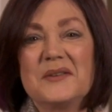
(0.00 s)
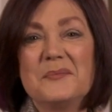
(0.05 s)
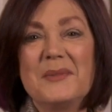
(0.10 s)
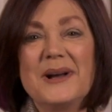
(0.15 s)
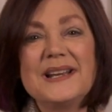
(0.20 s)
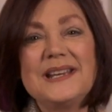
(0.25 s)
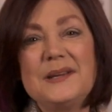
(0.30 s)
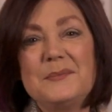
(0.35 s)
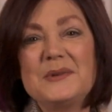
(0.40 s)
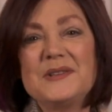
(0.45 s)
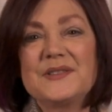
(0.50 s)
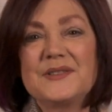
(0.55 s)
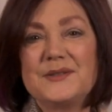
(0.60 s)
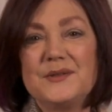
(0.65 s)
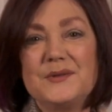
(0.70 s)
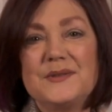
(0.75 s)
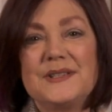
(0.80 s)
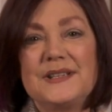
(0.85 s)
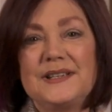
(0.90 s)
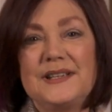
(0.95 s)
my name is
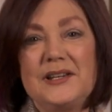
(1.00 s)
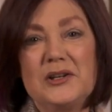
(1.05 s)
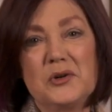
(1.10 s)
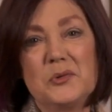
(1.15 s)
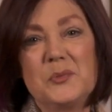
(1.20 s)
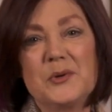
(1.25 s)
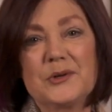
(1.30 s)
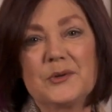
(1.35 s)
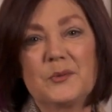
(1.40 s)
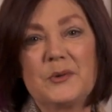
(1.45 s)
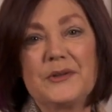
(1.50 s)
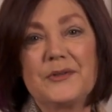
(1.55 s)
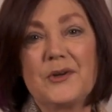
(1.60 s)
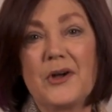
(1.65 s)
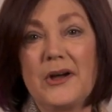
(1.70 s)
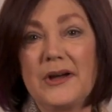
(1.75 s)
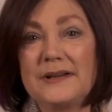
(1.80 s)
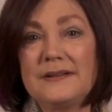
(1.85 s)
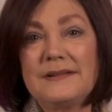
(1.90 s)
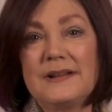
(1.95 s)
Susan Gilbert
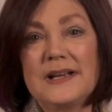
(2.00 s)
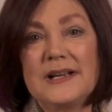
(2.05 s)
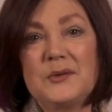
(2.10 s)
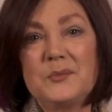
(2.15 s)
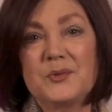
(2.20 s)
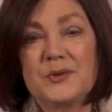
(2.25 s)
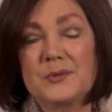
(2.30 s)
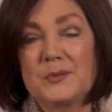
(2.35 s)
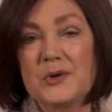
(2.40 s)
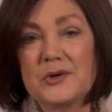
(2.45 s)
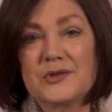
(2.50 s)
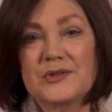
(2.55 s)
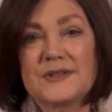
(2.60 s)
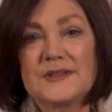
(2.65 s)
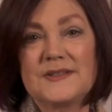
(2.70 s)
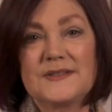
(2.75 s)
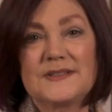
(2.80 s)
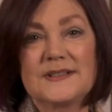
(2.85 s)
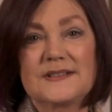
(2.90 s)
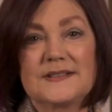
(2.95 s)
with Online
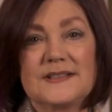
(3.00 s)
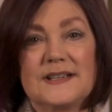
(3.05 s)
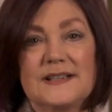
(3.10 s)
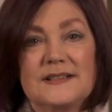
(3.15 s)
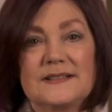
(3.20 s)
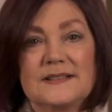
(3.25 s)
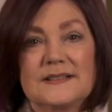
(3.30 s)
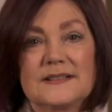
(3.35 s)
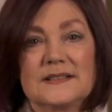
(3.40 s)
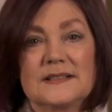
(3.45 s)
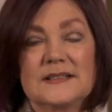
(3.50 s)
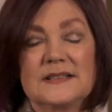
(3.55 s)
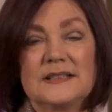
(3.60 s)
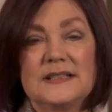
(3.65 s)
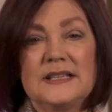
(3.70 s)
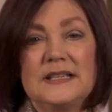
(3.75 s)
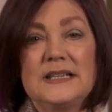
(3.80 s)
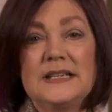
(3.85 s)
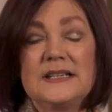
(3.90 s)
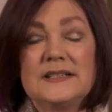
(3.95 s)
Promotion Success.
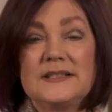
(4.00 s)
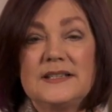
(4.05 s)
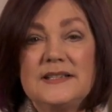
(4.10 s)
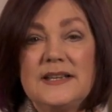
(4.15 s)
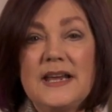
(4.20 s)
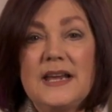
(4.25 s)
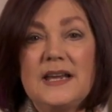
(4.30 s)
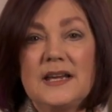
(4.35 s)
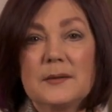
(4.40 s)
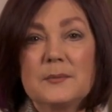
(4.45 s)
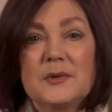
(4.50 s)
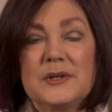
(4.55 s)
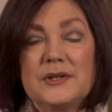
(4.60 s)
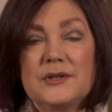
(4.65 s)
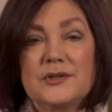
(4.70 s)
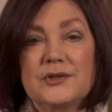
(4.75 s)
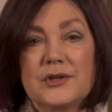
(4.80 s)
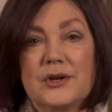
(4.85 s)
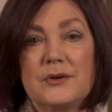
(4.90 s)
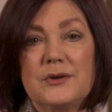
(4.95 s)
Today I'm going
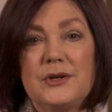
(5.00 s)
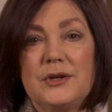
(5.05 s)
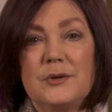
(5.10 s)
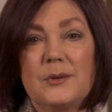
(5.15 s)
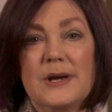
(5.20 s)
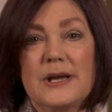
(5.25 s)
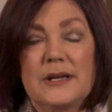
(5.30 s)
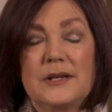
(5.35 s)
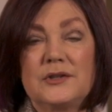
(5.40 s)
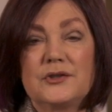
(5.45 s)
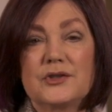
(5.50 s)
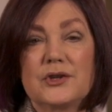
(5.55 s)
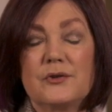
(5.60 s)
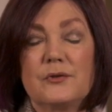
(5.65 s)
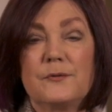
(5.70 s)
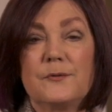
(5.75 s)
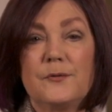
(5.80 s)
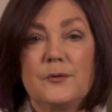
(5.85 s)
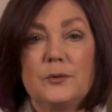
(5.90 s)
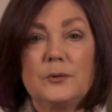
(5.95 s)
to show you how to
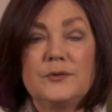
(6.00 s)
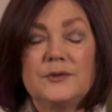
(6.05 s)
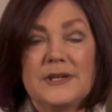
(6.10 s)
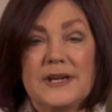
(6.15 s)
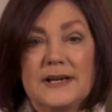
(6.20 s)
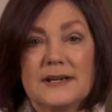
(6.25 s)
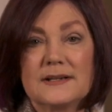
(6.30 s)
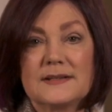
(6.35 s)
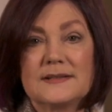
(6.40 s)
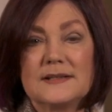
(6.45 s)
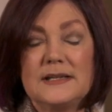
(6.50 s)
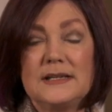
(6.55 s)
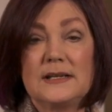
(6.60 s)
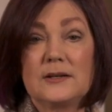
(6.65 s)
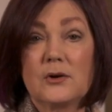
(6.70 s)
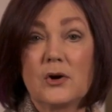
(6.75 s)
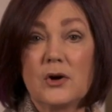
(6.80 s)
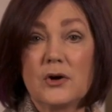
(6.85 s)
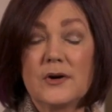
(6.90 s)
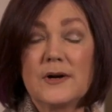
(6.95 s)
show full text
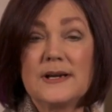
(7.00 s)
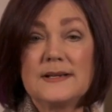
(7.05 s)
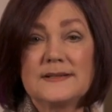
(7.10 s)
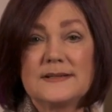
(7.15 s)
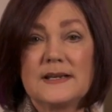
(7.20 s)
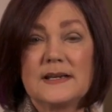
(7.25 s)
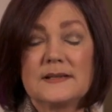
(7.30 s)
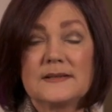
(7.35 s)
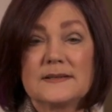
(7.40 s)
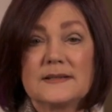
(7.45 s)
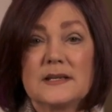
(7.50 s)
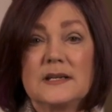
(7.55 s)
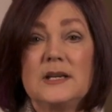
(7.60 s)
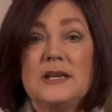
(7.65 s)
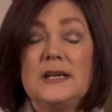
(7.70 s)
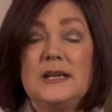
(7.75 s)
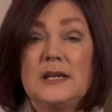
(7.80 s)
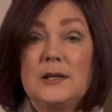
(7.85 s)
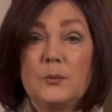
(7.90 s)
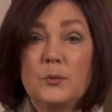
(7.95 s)
in RSS
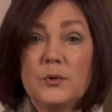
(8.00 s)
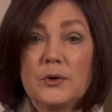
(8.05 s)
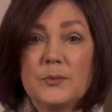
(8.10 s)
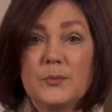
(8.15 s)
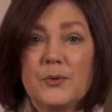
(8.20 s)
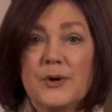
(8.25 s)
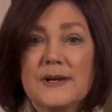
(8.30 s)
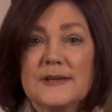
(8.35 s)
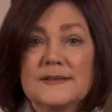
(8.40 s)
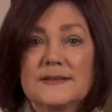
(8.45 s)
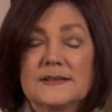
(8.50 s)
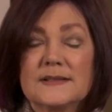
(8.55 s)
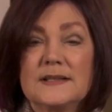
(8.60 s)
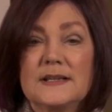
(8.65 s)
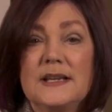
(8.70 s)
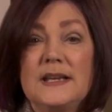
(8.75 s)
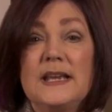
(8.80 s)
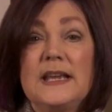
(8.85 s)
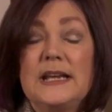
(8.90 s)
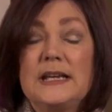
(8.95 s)
in WordPress
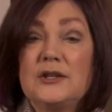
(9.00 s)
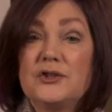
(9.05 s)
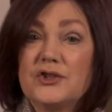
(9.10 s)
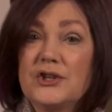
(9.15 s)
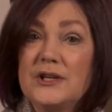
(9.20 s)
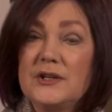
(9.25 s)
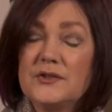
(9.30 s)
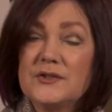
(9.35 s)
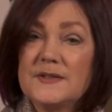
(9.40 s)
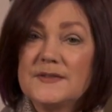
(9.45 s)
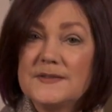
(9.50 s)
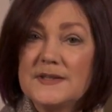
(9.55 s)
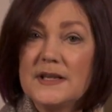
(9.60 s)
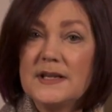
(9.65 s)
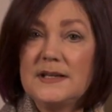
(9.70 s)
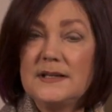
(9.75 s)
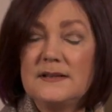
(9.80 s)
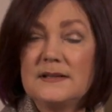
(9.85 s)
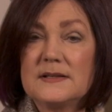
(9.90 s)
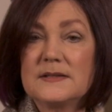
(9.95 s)
and change a
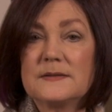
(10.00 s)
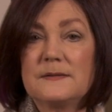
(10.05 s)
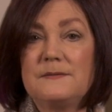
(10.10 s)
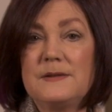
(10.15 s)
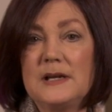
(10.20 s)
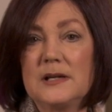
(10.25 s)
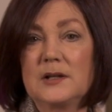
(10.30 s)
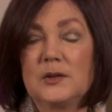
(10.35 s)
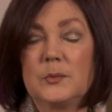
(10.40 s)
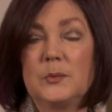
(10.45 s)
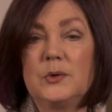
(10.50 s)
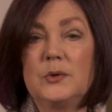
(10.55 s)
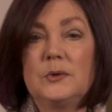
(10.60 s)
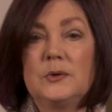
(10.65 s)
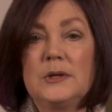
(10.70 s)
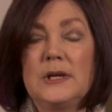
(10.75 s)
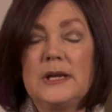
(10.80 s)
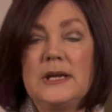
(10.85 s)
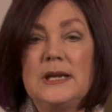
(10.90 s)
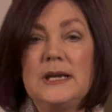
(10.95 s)
setting that's
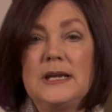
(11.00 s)
available